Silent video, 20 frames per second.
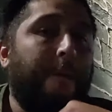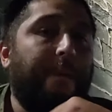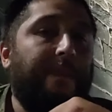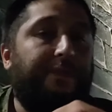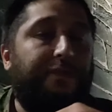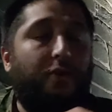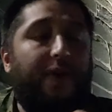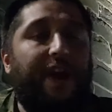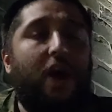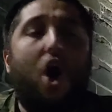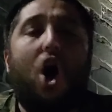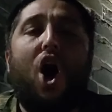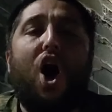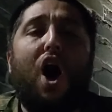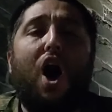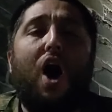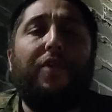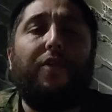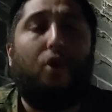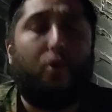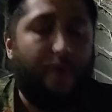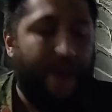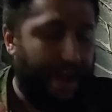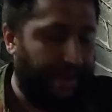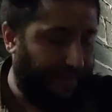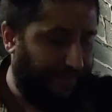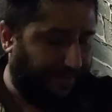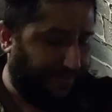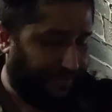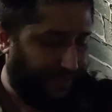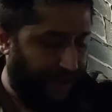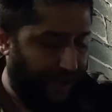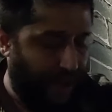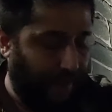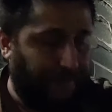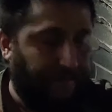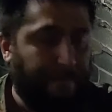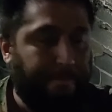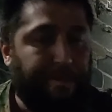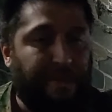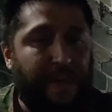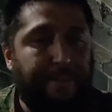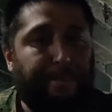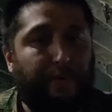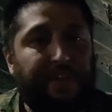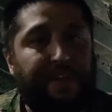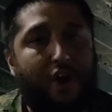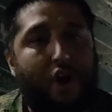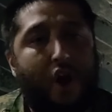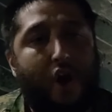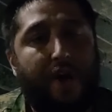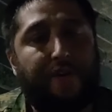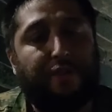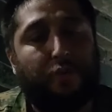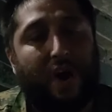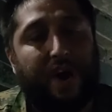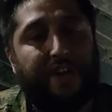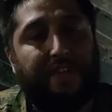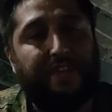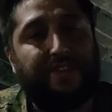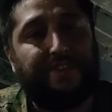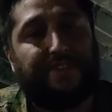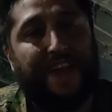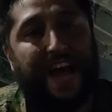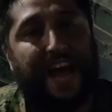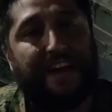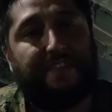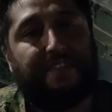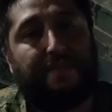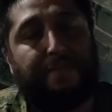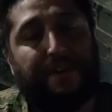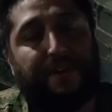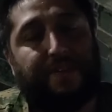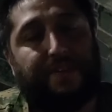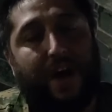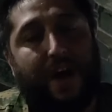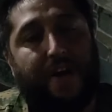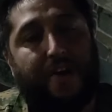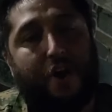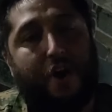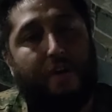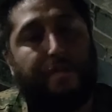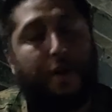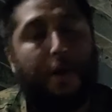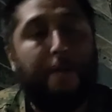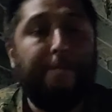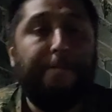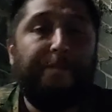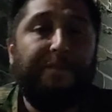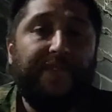doing all the horrendous things people had always wanted this not to be done over.